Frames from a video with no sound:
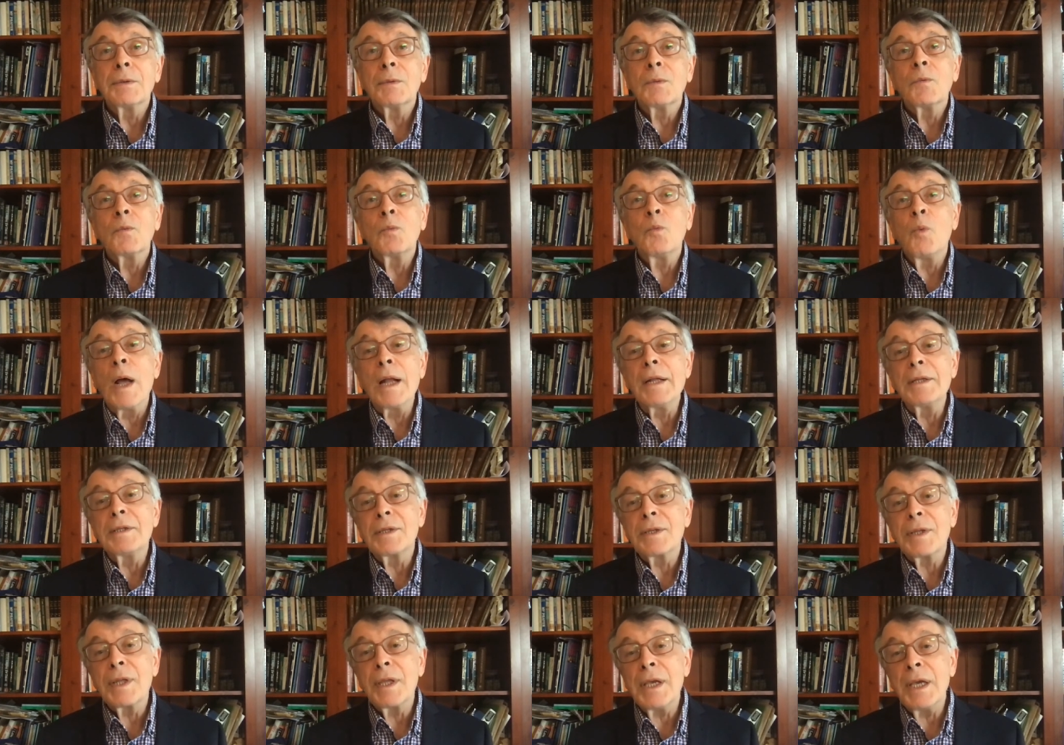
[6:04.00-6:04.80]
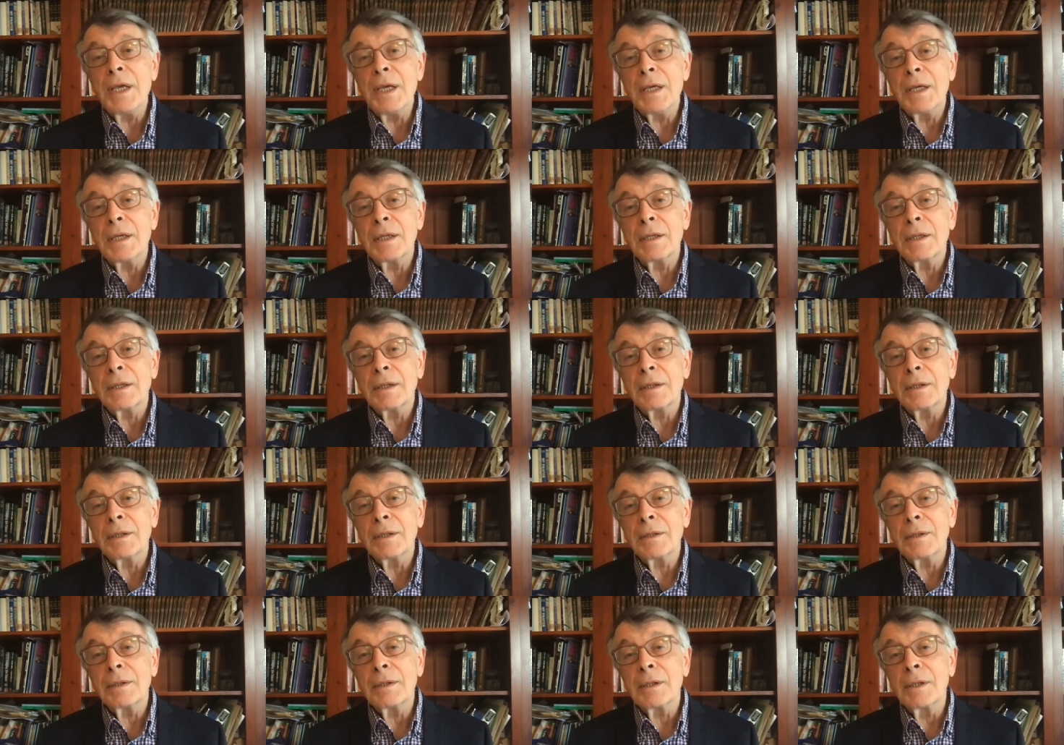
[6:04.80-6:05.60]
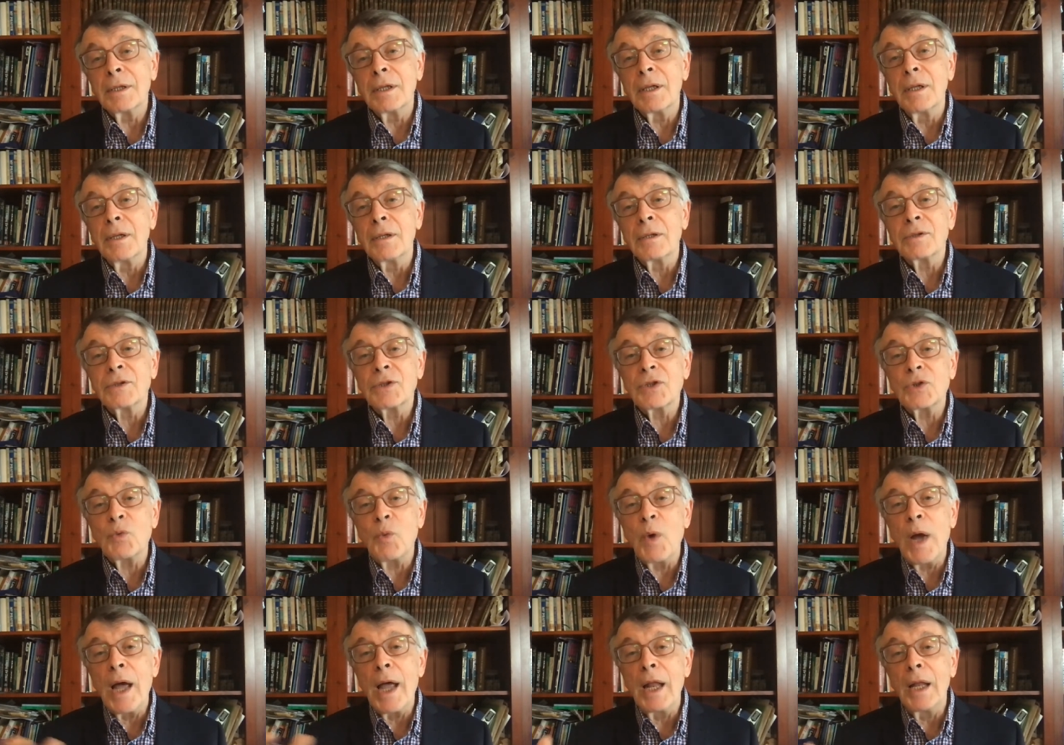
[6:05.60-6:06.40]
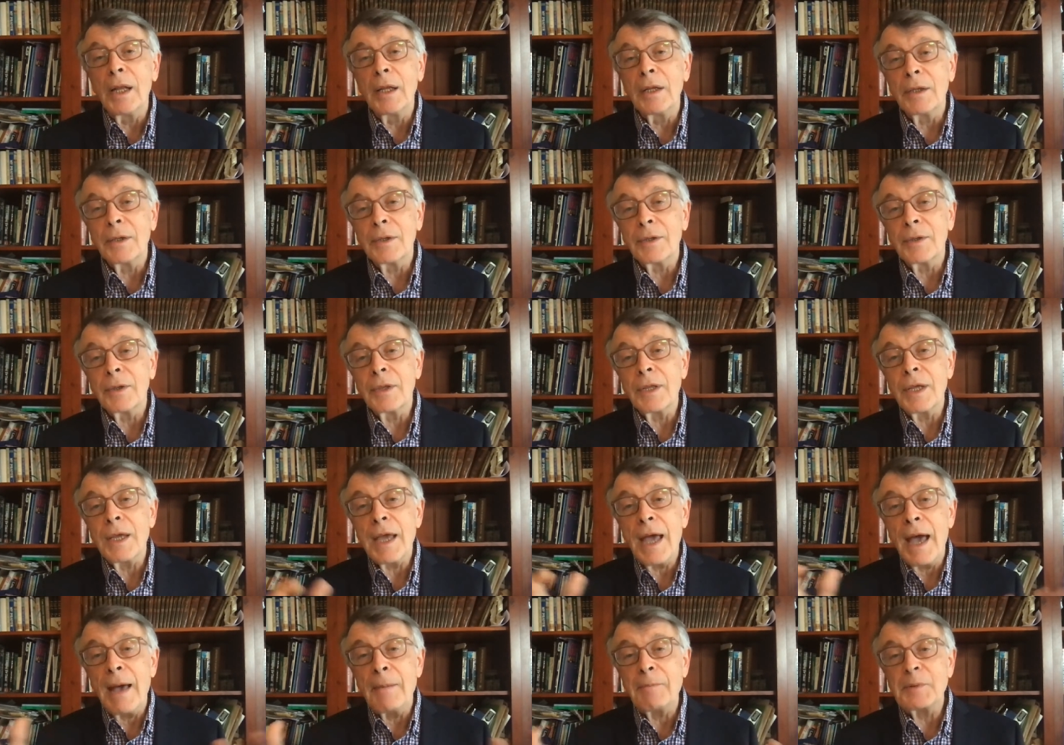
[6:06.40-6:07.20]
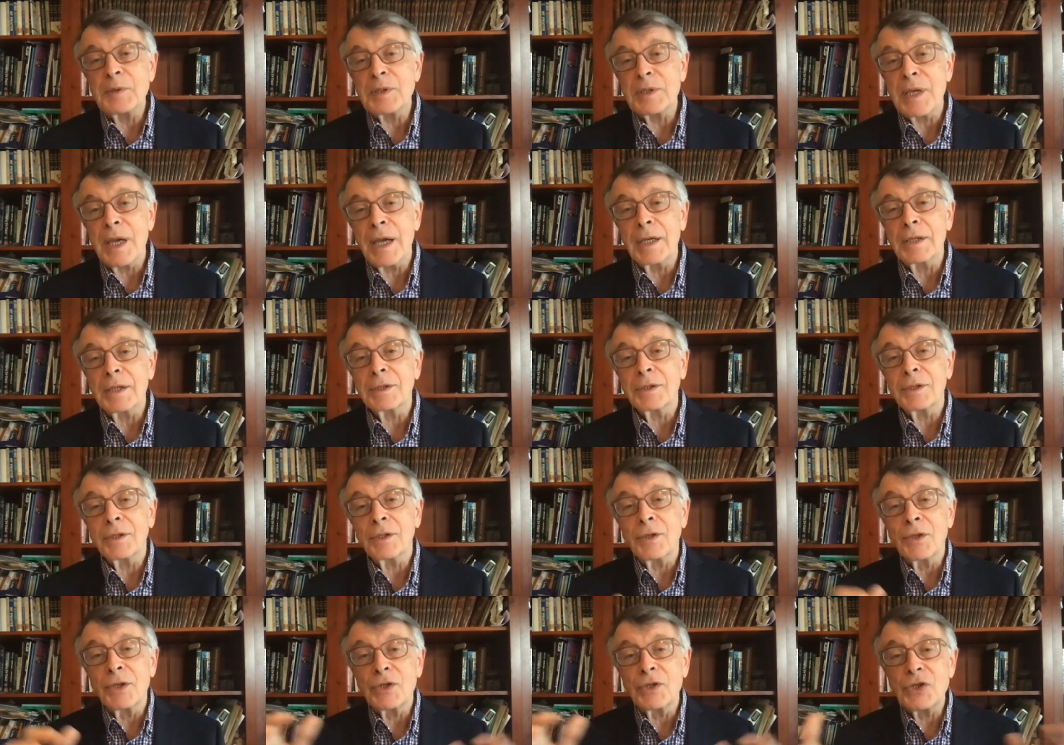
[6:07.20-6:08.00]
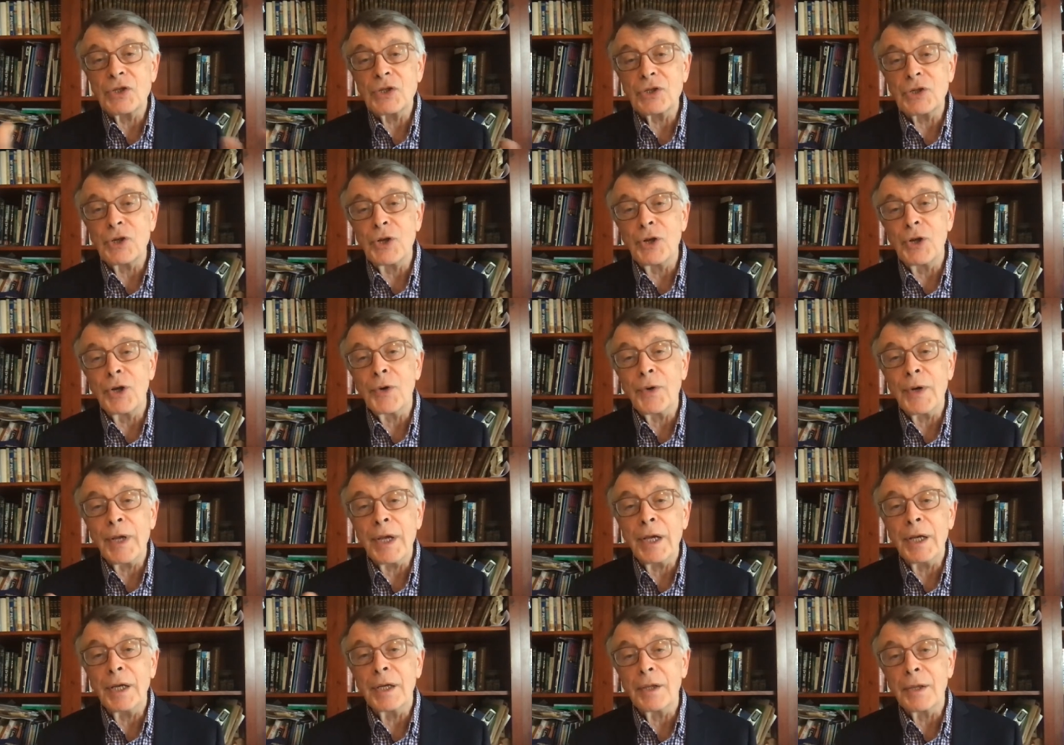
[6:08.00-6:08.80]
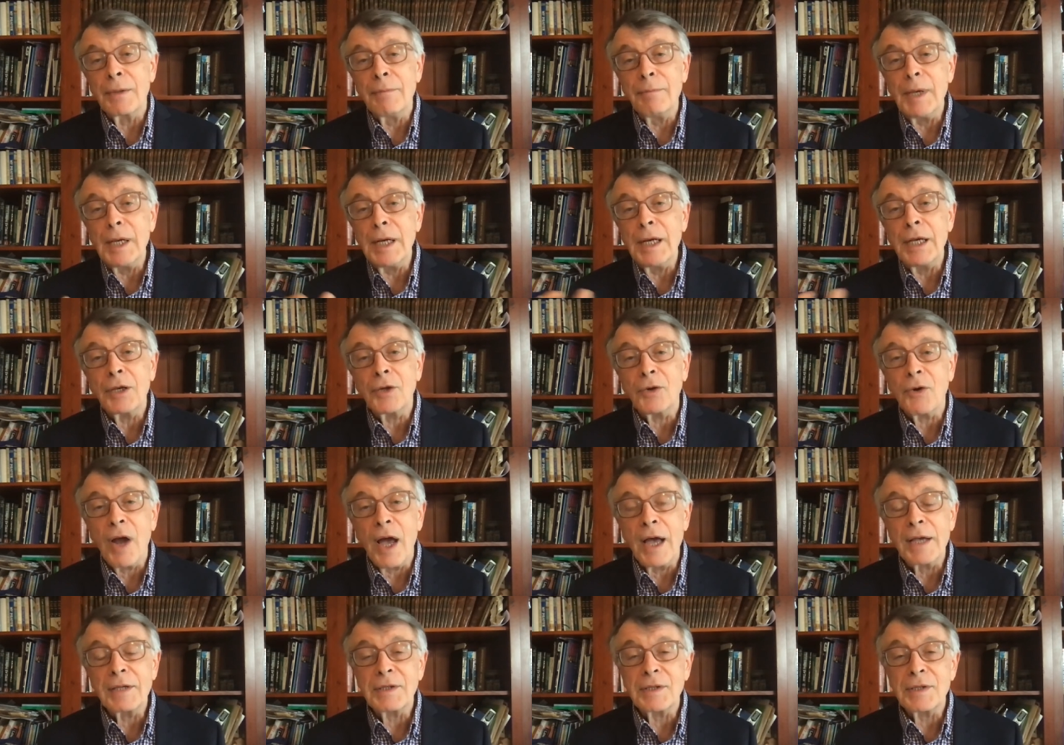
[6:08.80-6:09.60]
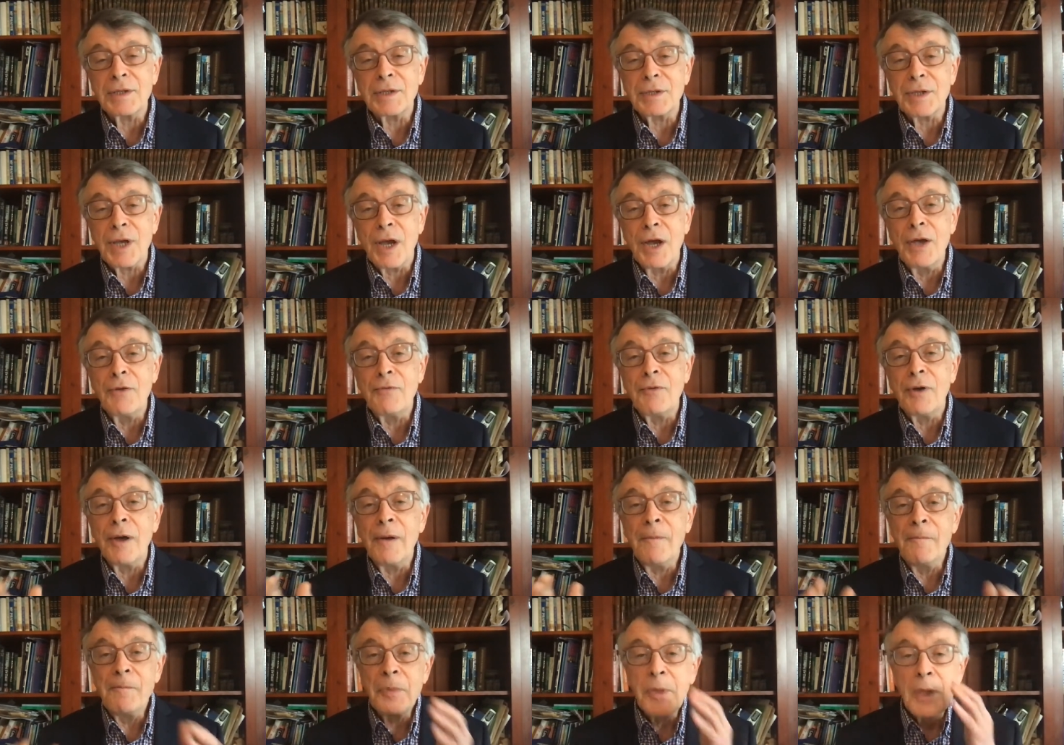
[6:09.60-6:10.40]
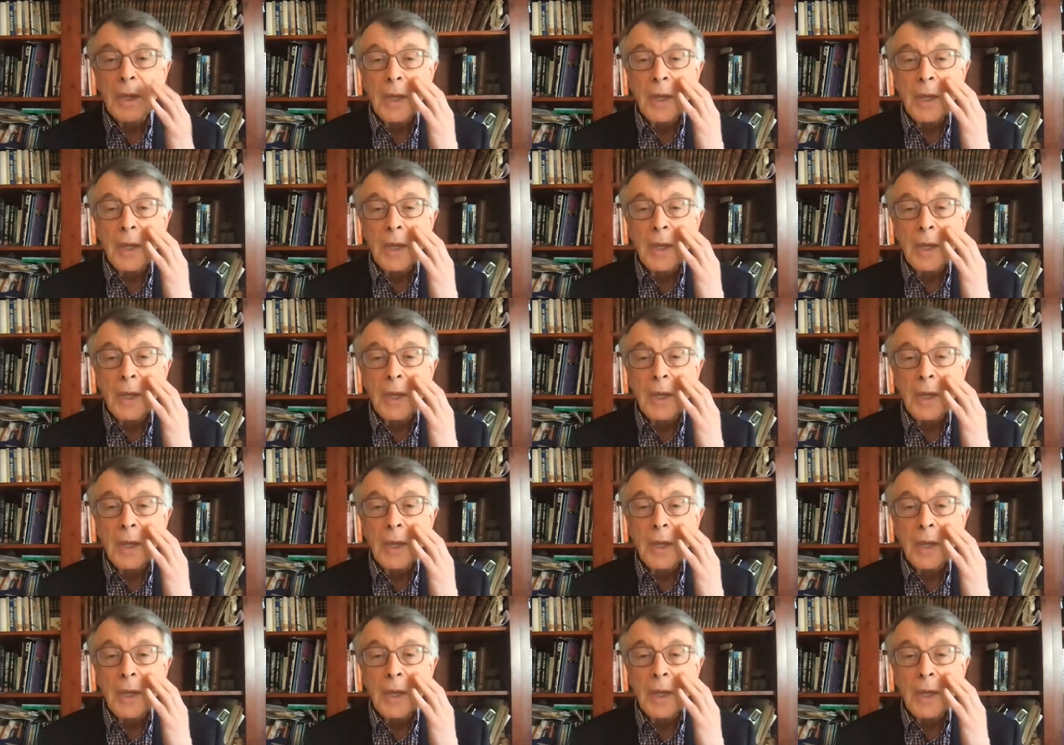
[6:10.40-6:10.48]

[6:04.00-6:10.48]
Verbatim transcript: once the little swell, the upset, the stirring, the mini crisis is over,